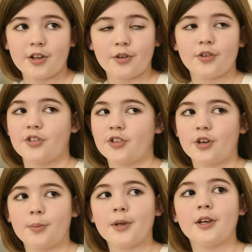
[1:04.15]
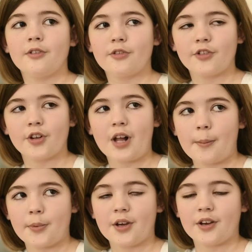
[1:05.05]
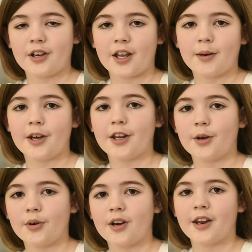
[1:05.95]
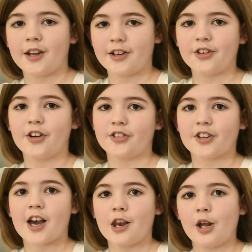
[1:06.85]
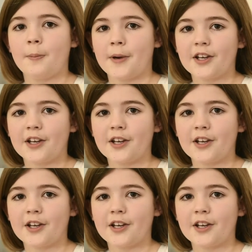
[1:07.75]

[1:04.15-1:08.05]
you'll still be feel happy again, and it, and it does get a lot